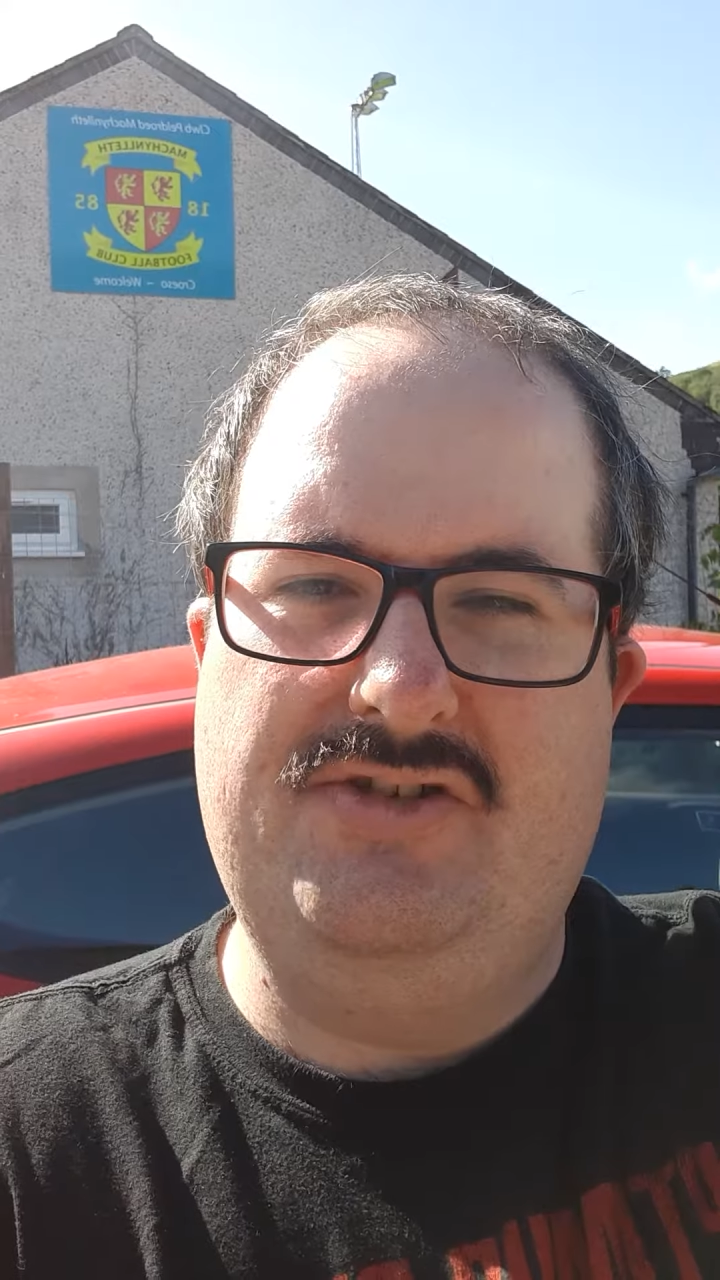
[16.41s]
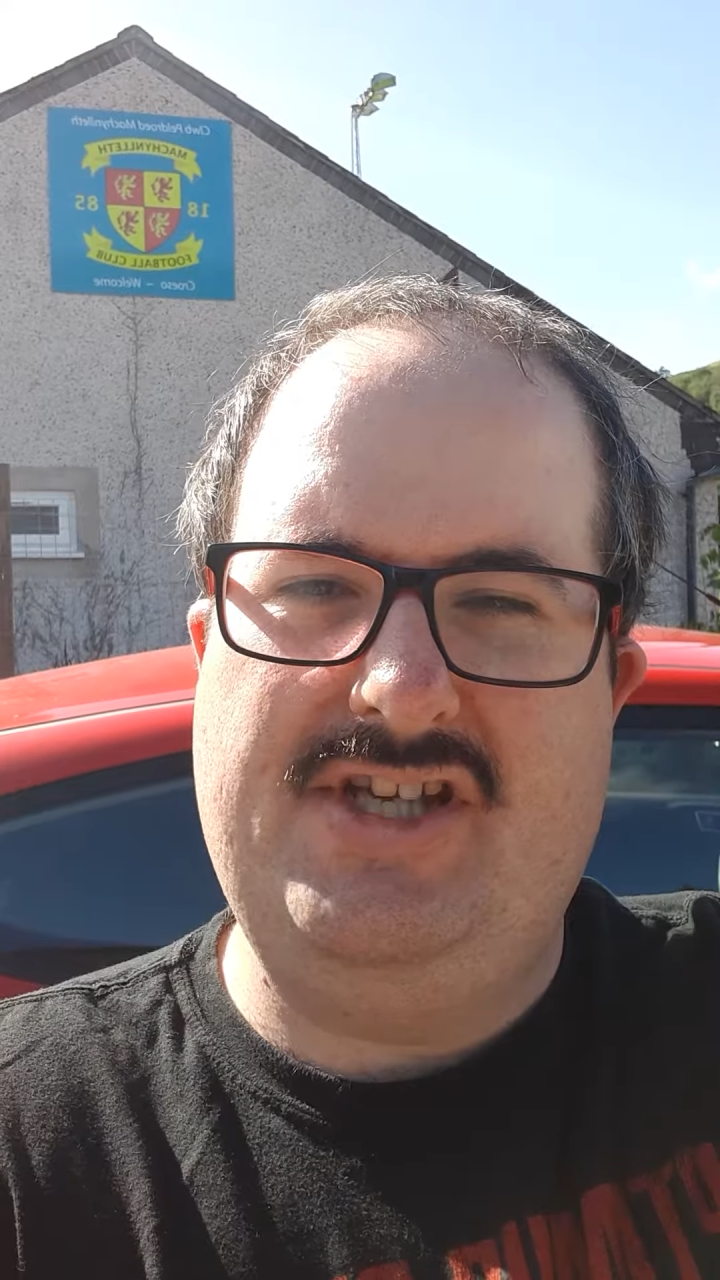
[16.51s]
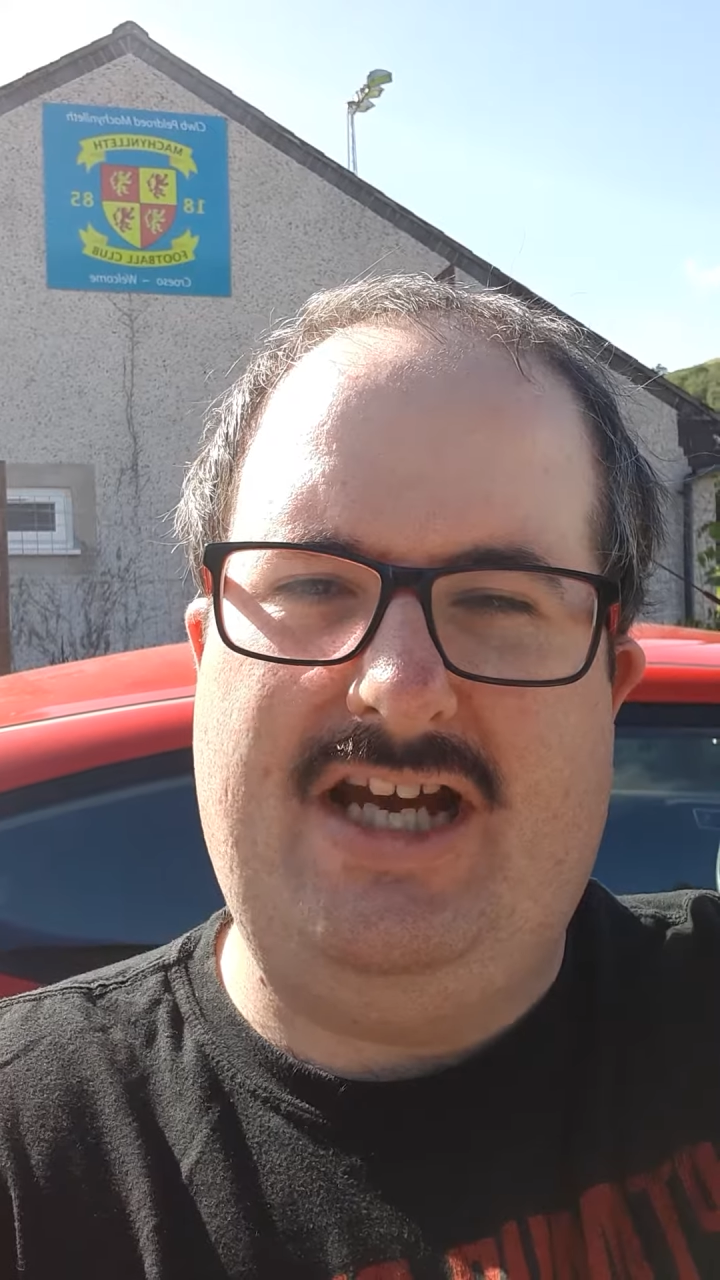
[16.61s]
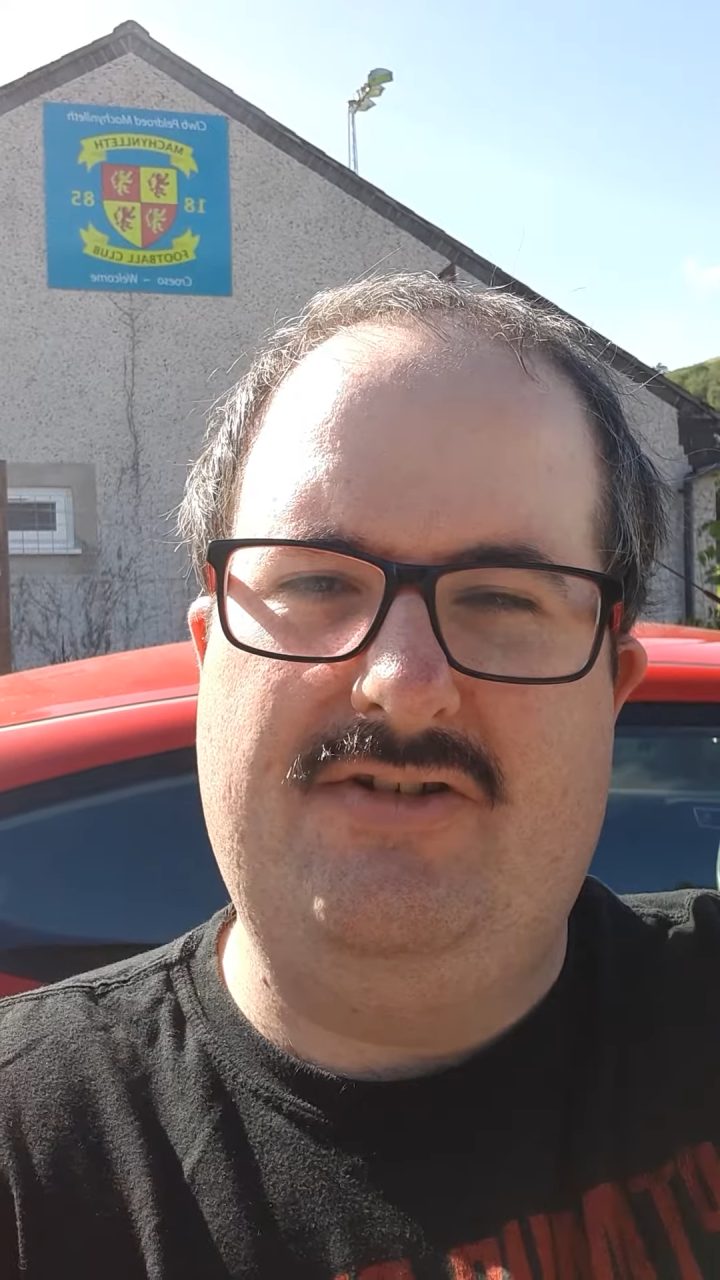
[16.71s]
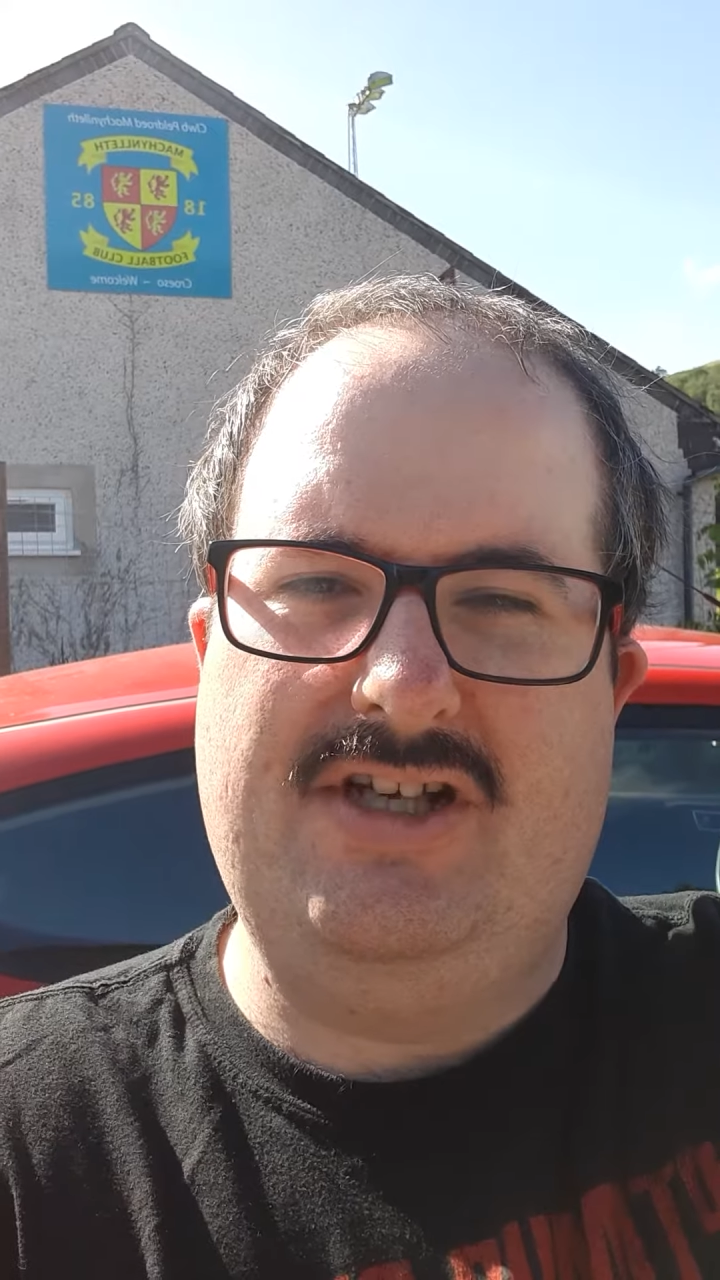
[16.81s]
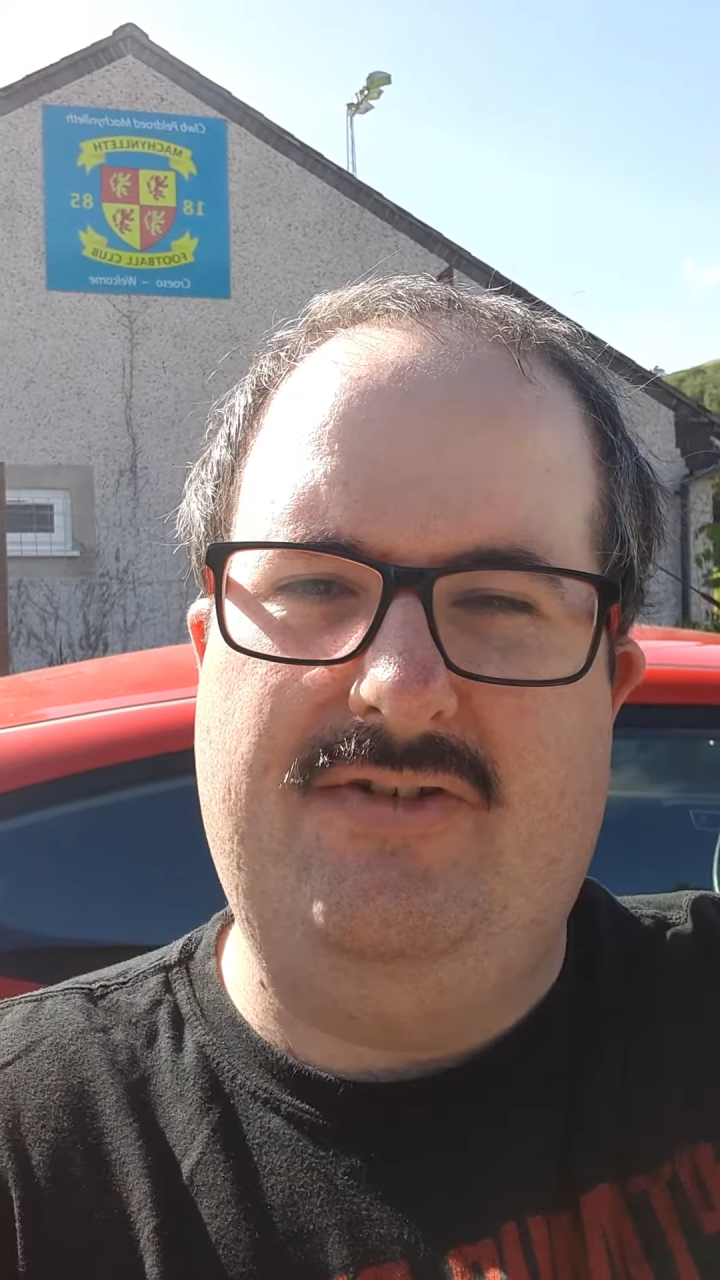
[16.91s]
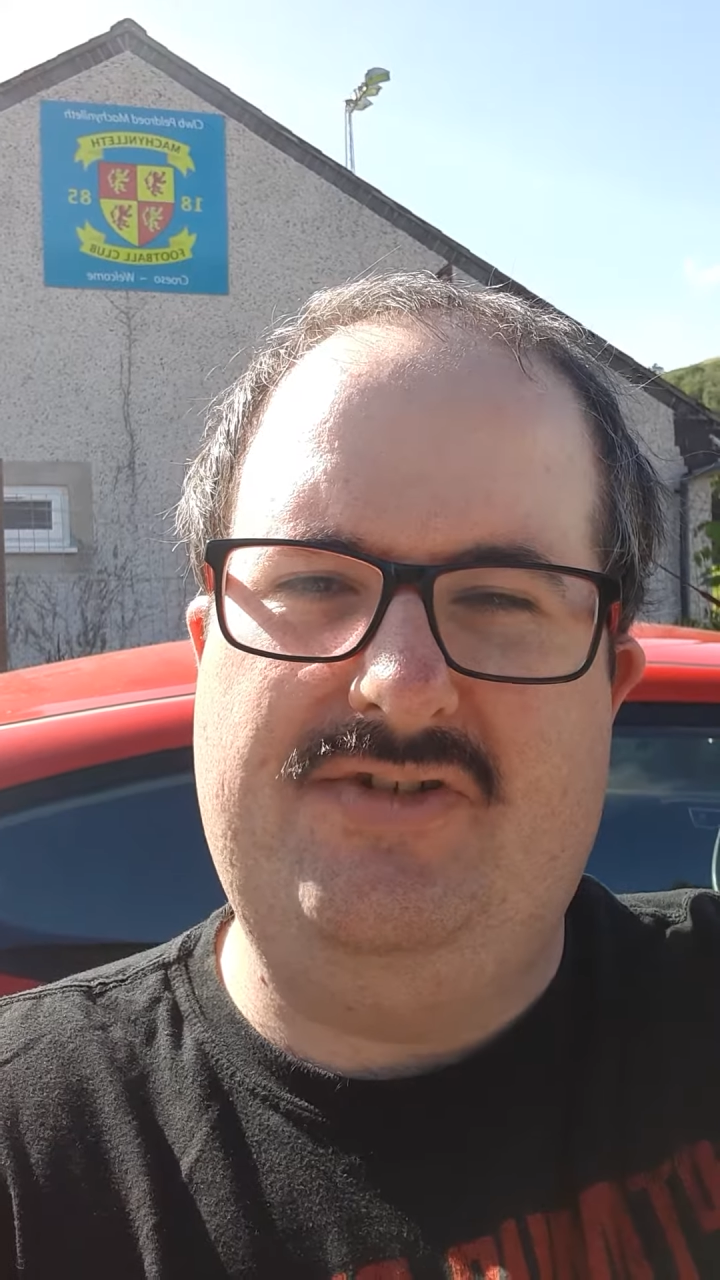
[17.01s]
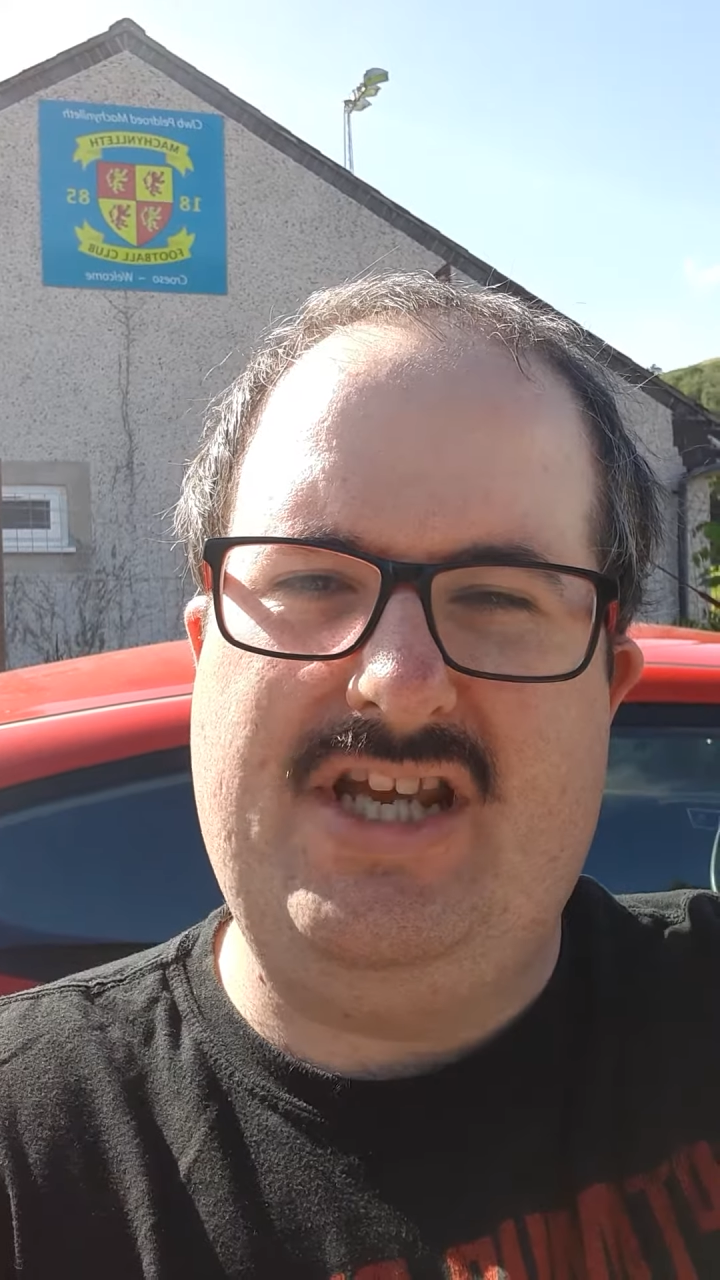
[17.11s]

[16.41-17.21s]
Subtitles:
Talgarth